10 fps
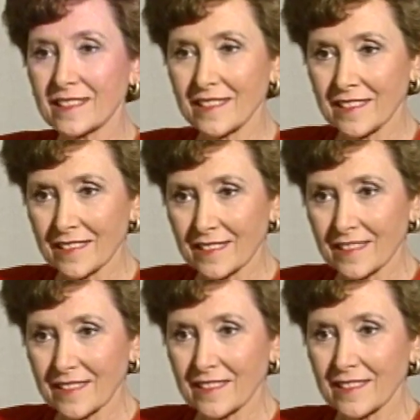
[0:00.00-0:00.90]

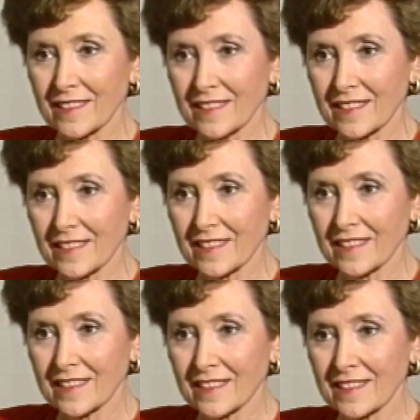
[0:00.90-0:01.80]

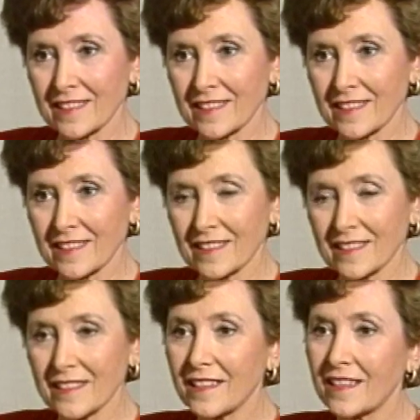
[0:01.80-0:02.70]

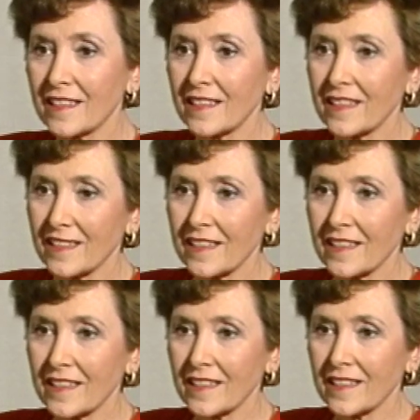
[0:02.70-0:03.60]

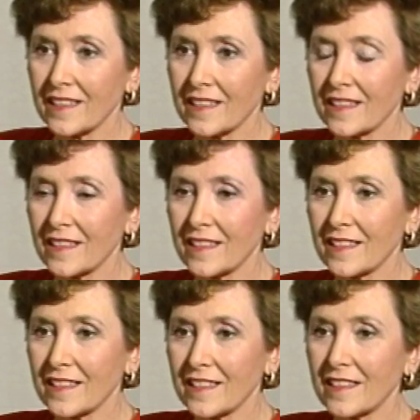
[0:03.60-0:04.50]

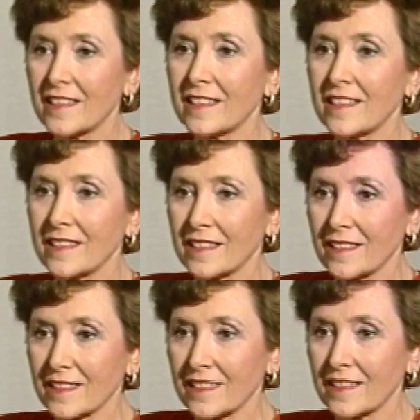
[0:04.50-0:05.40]

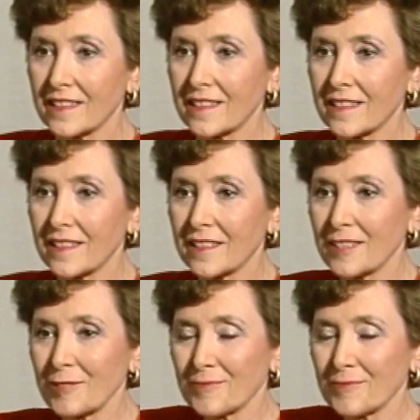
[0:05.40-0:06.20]
(silence)